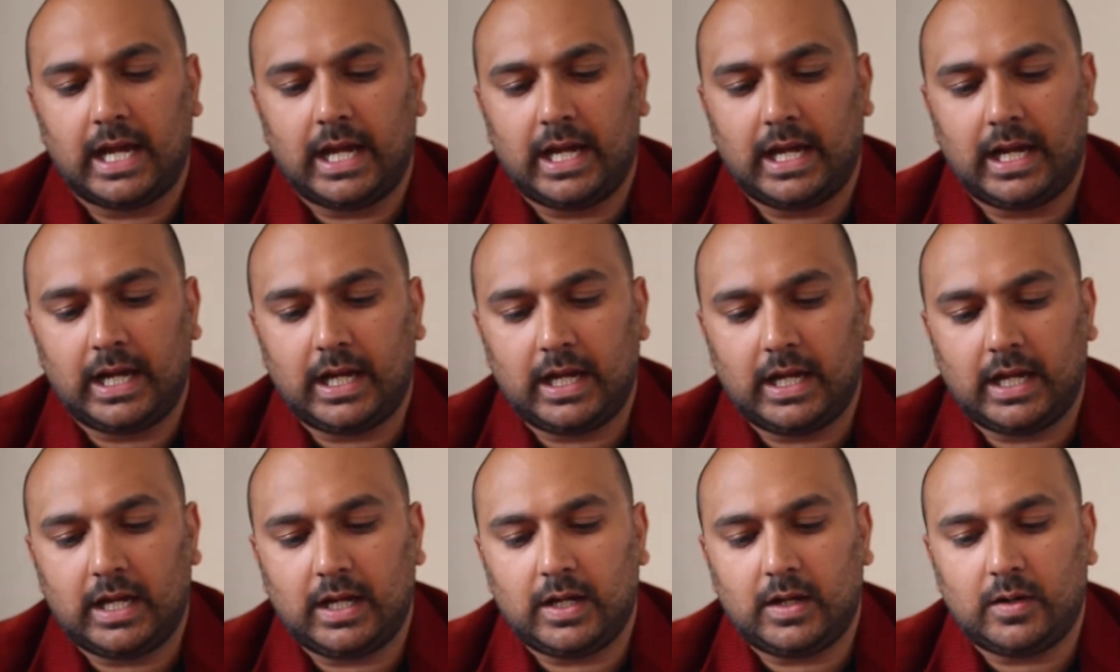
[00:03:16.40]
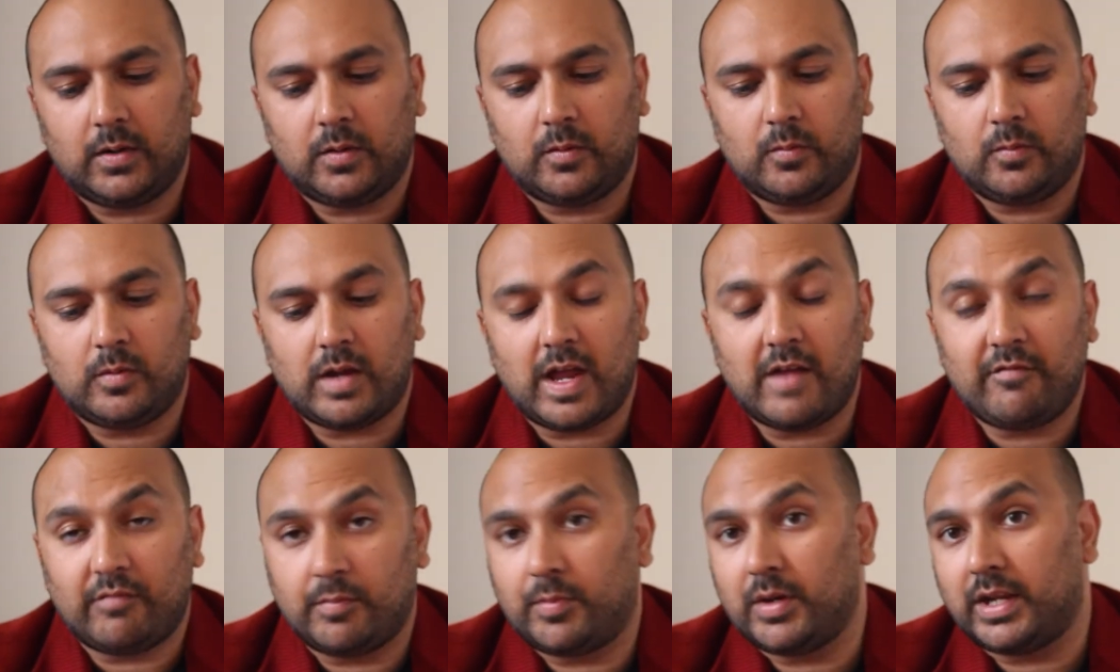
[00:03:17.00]

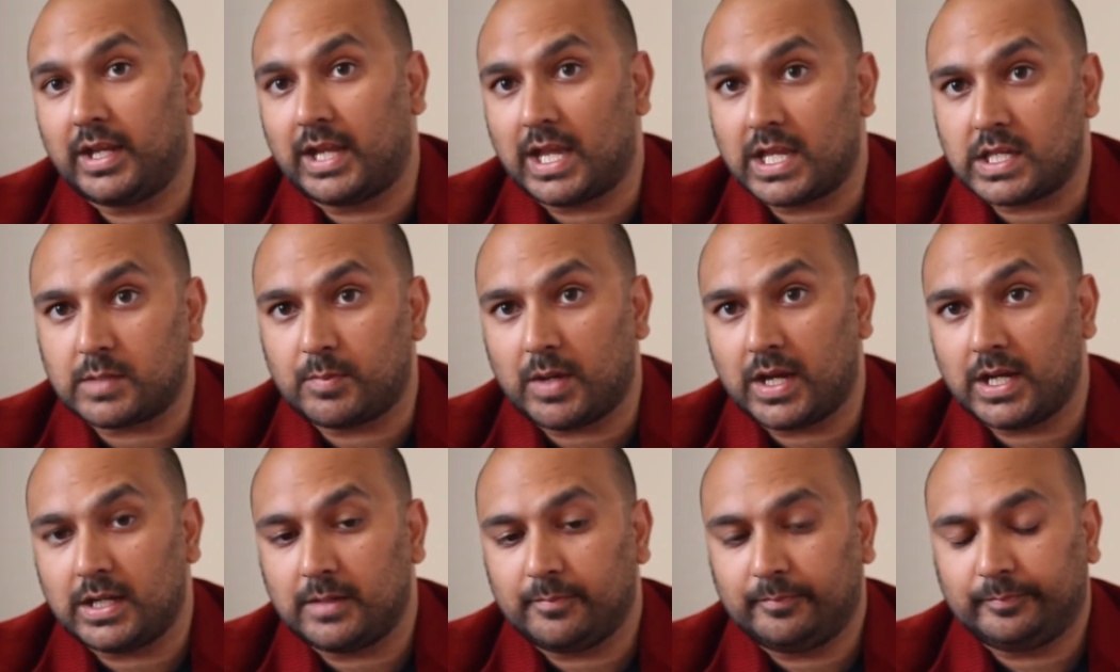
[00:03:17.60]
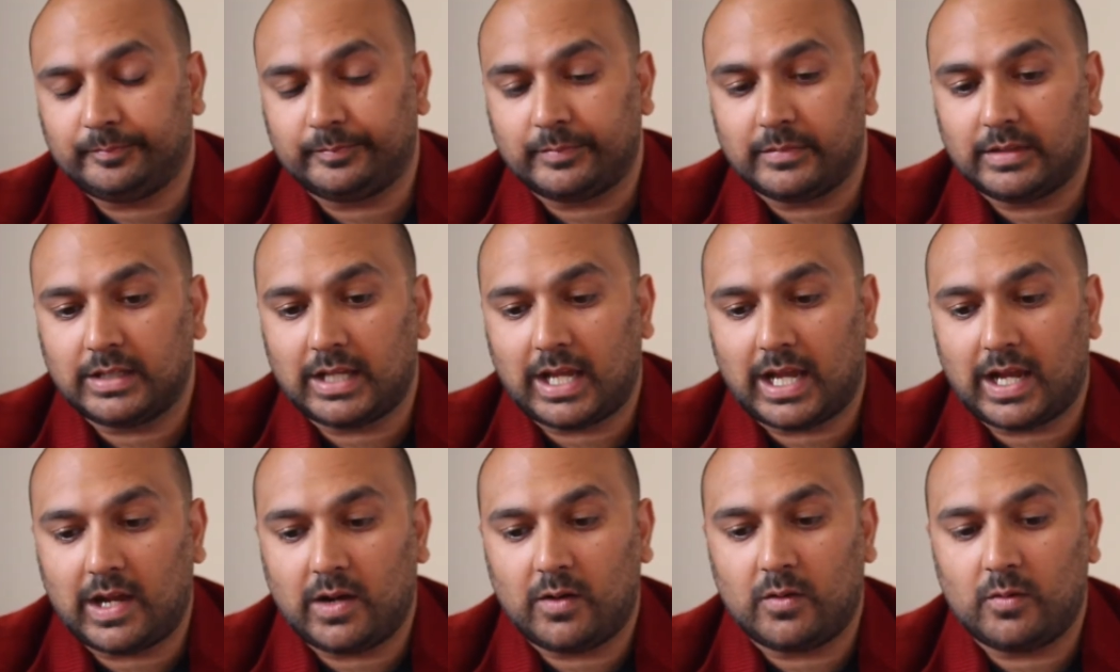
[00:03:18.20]
everybody gets paid.
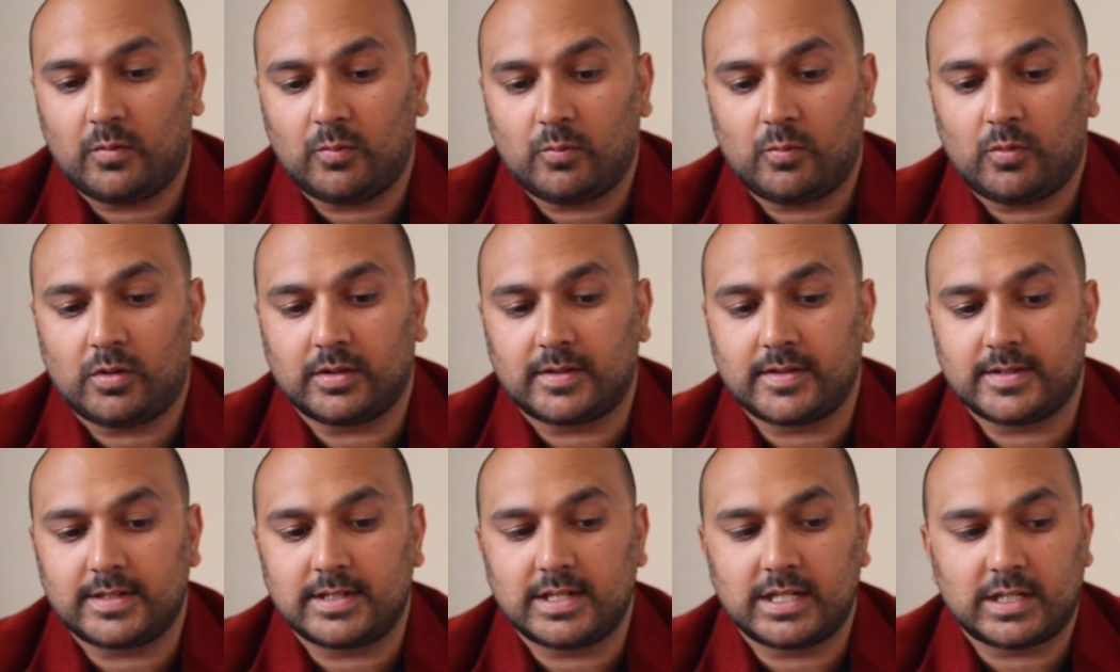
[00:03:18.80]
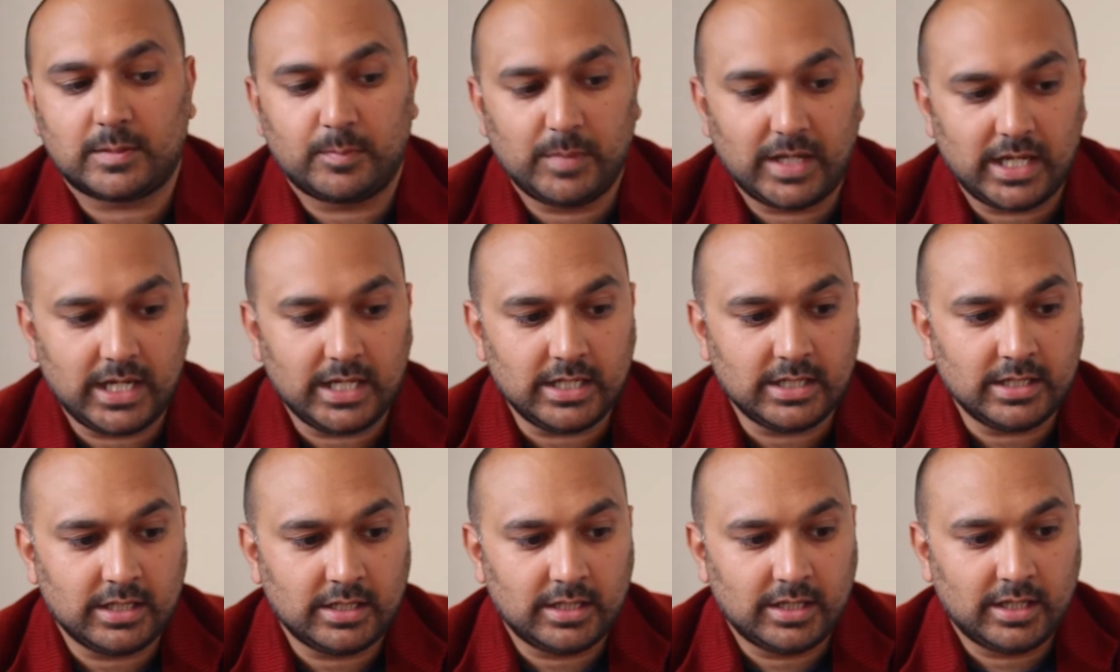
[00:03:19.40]
Now, what does this
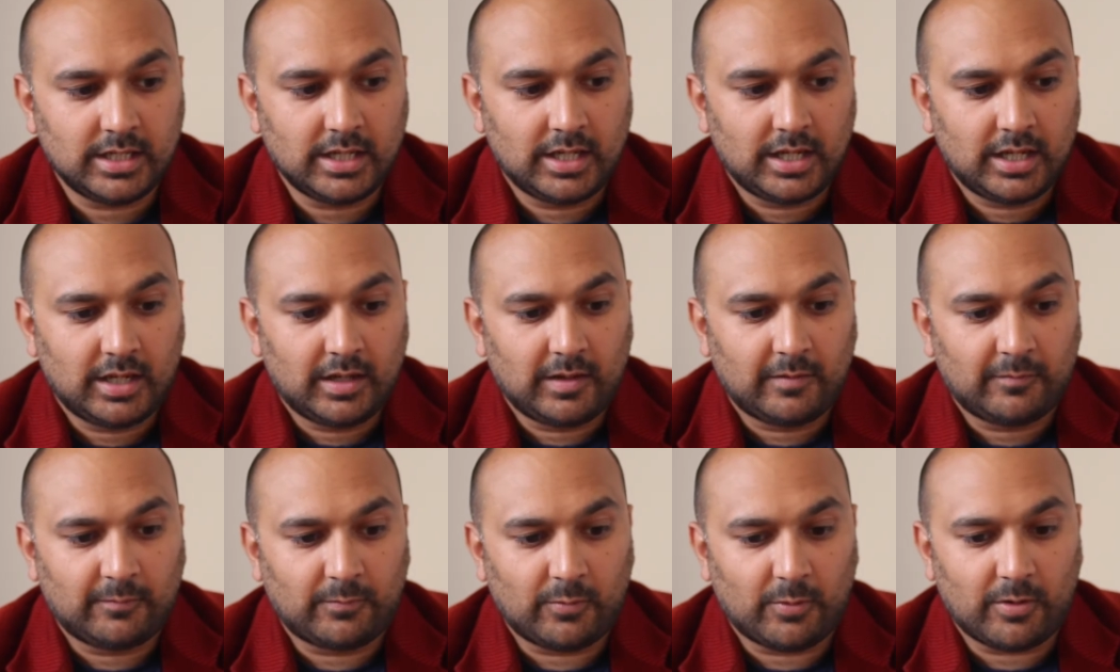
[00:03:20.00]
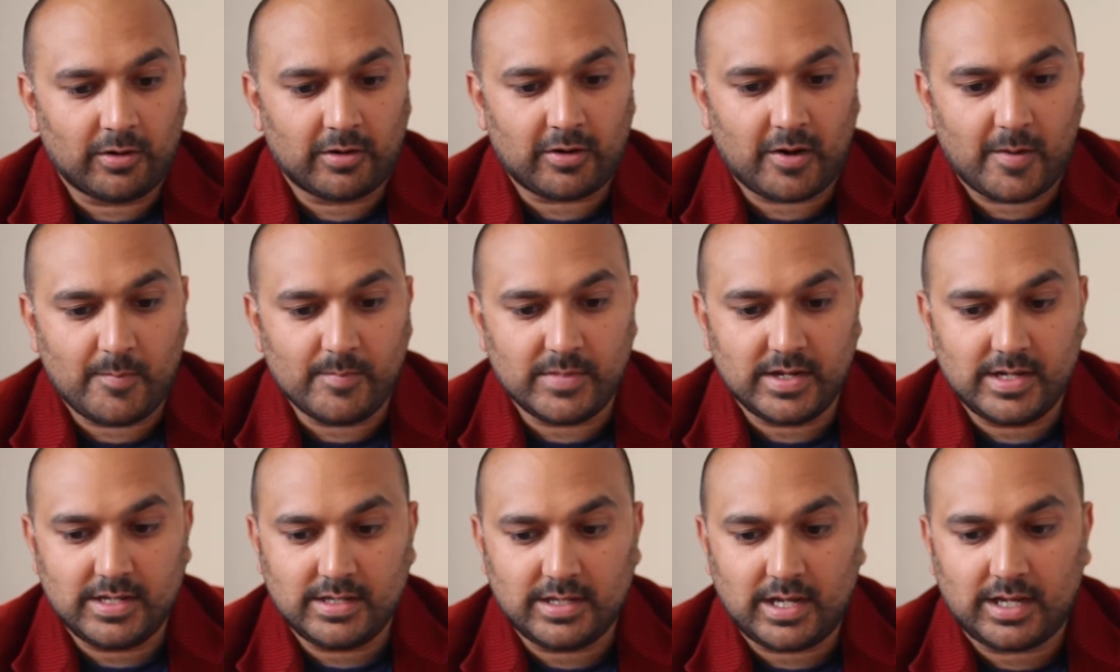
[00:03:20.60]
mean for a
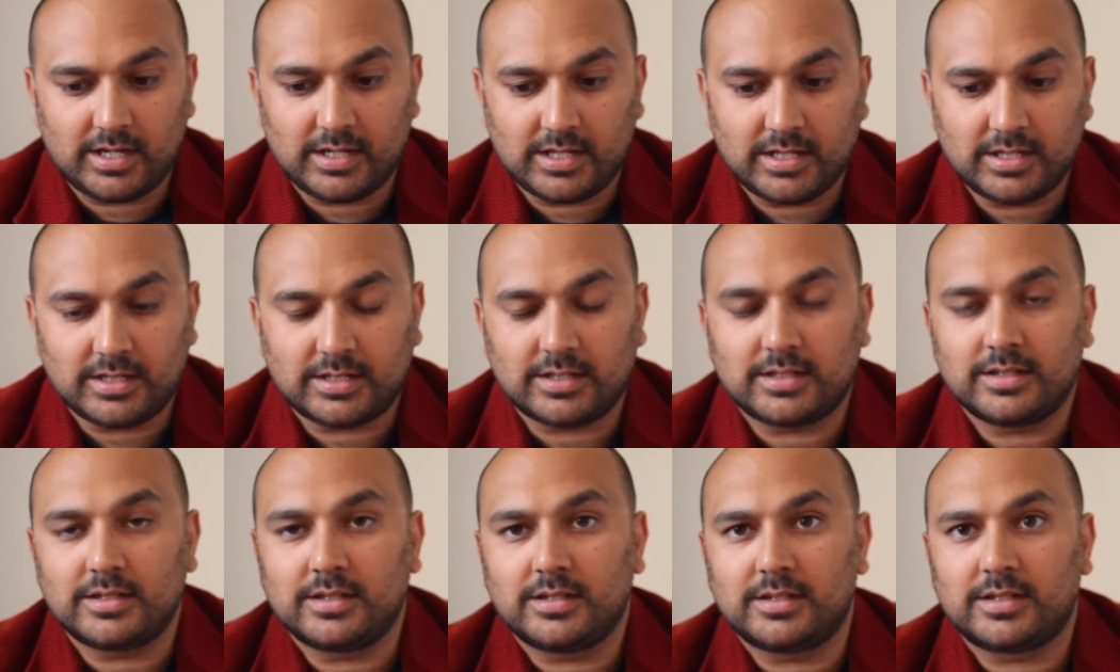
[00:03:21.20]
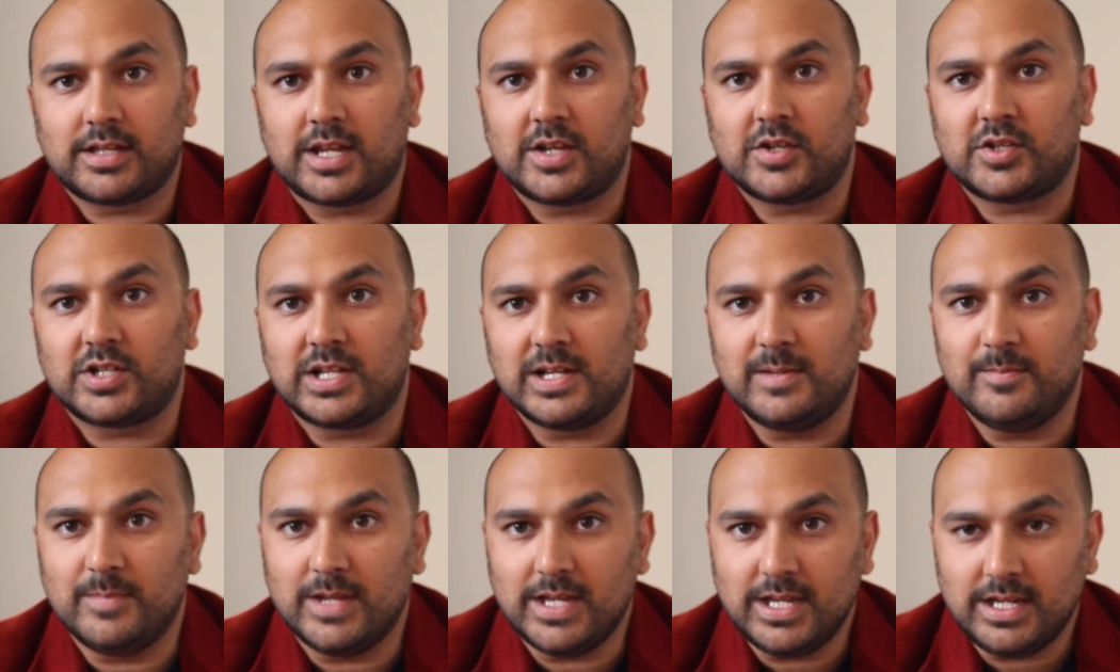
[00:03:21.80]
company that is
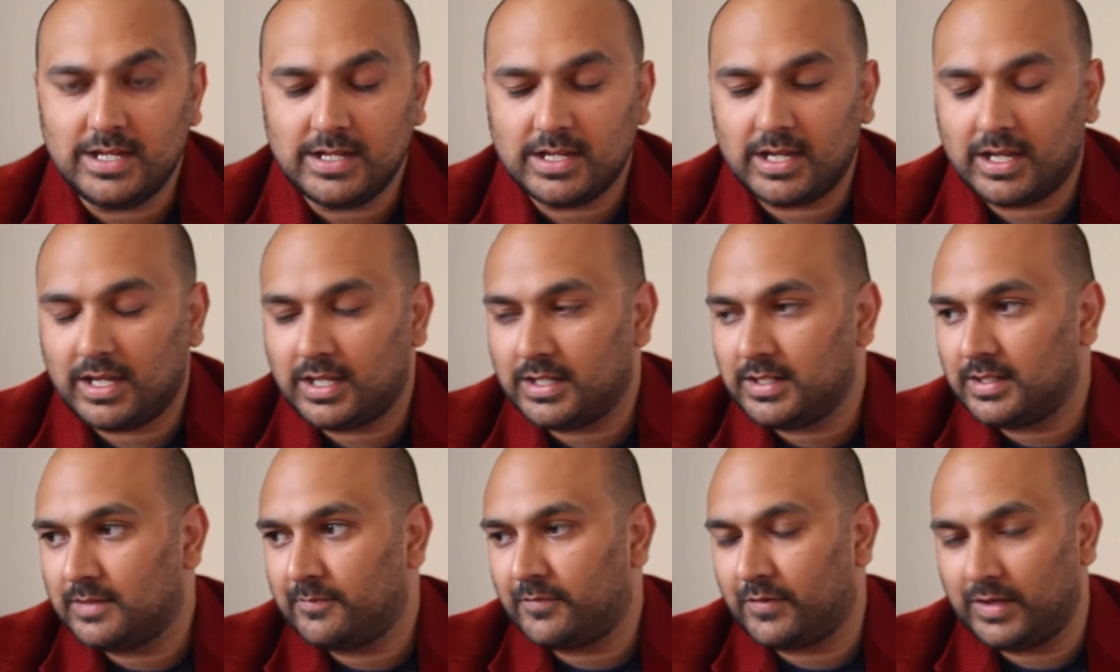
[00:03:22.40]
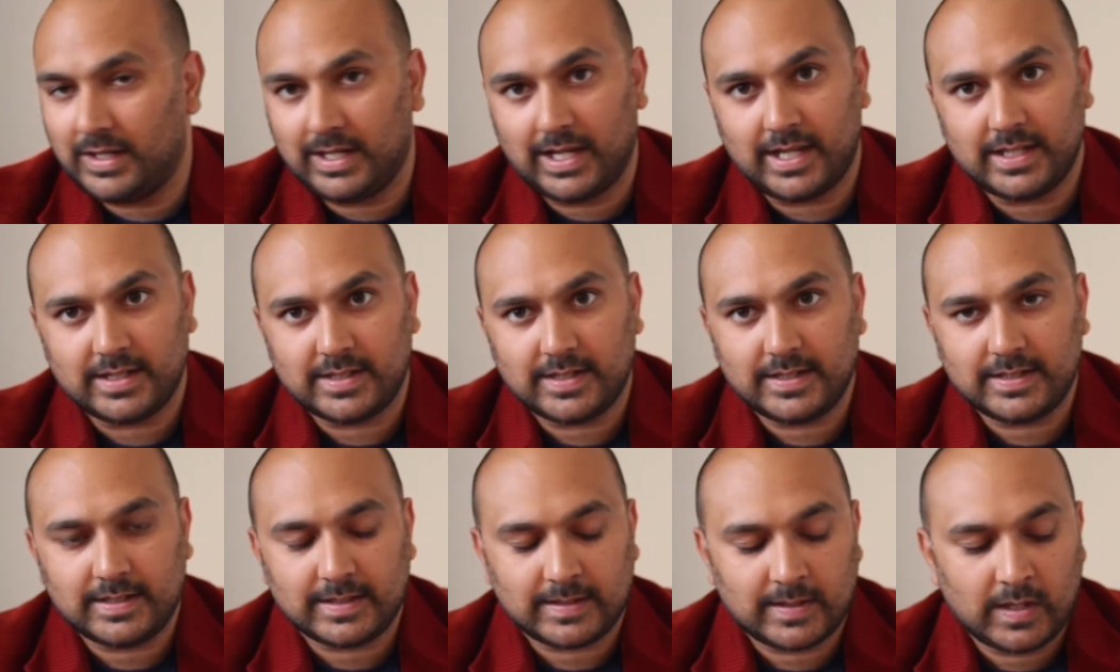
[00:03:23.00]
essentially me and
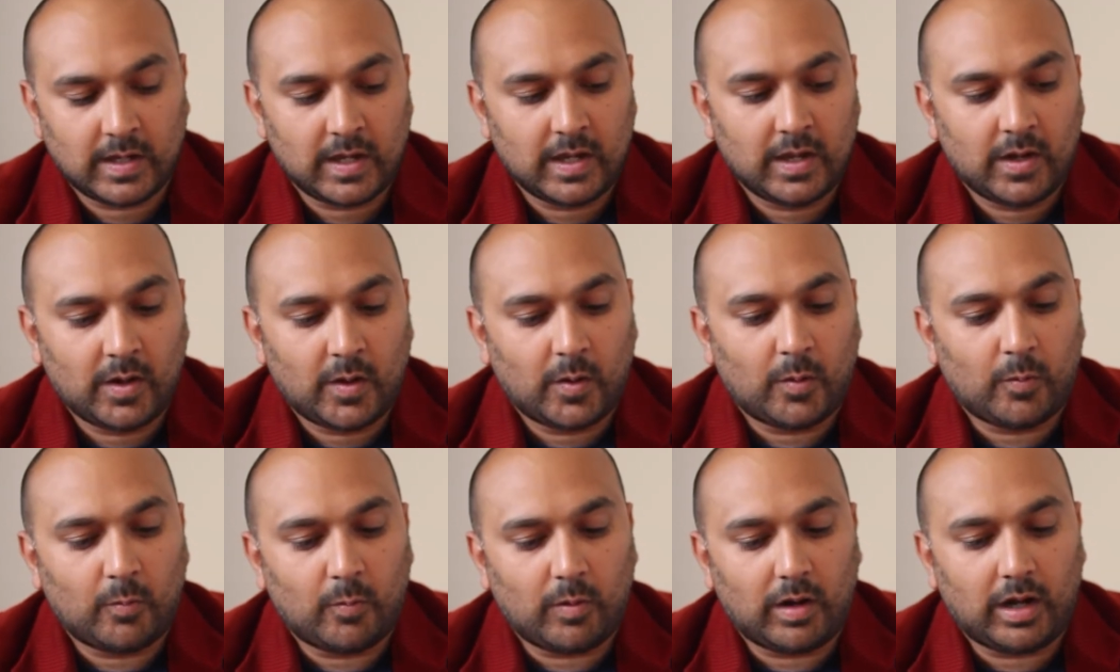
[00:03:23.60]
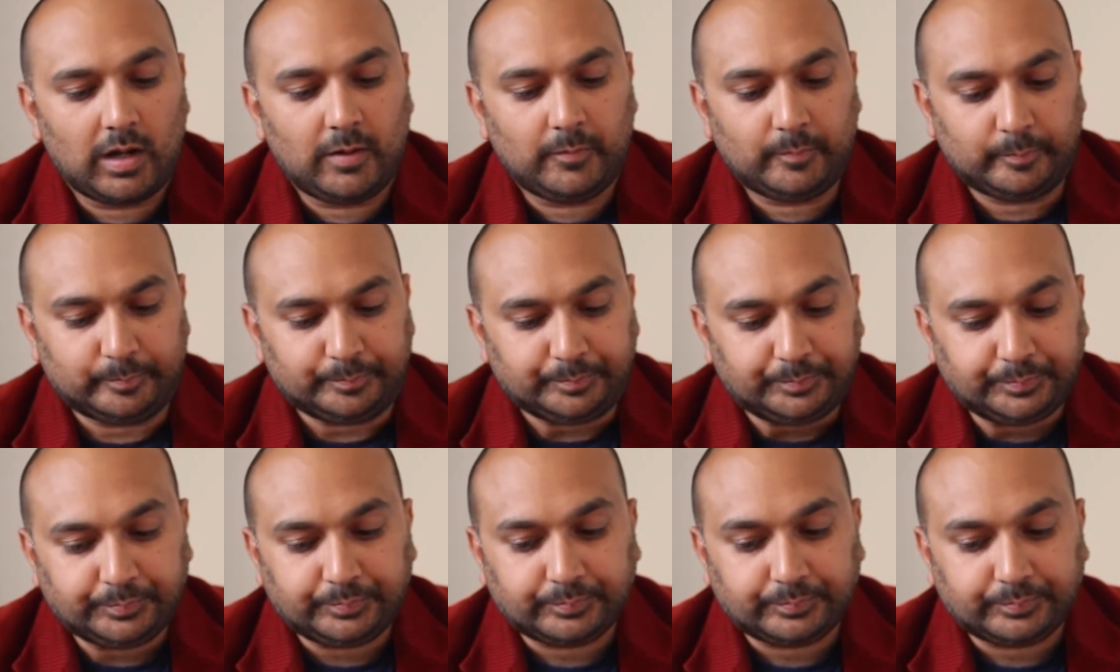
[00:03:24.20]
freelancers? Well,